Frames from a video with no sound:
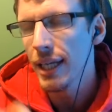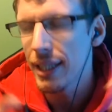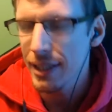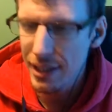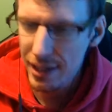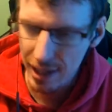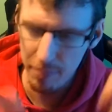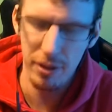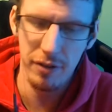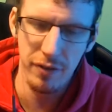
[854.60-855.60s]

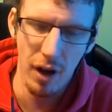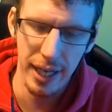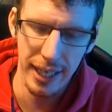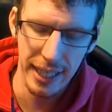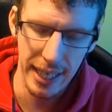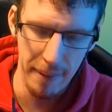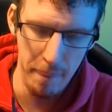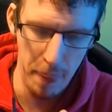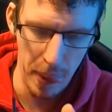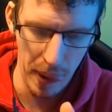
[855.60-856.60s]
simplifying it,
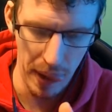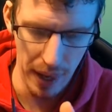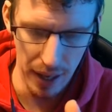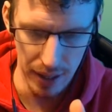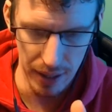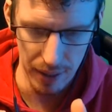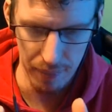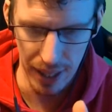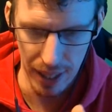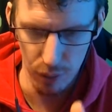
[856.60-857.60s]

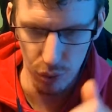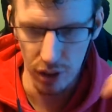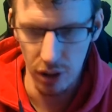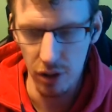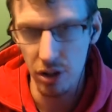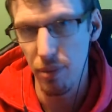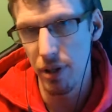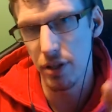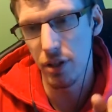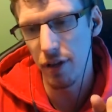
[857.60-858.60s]
and working on some other
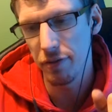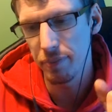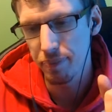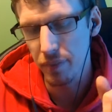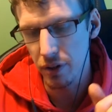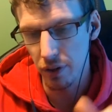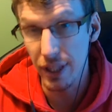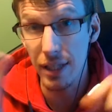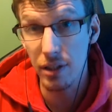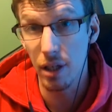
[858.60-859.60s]
stuff. So
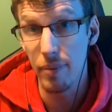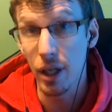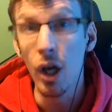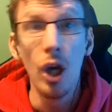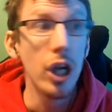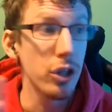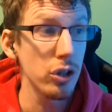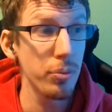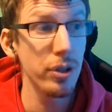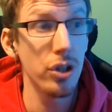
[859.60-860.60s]
that's coming. It's
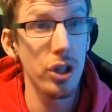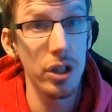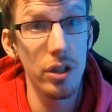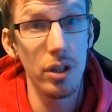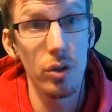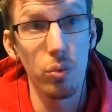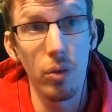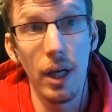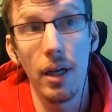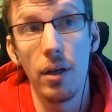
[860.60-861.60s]
also been suggested as
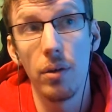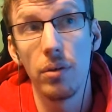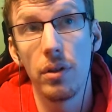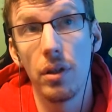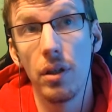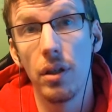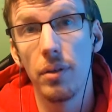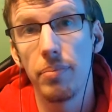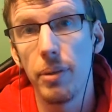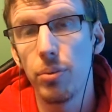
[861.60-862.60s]
well that
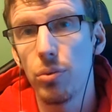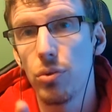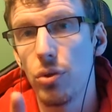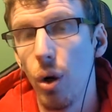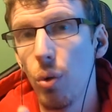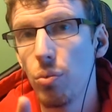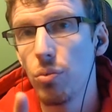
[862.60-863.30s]
people don't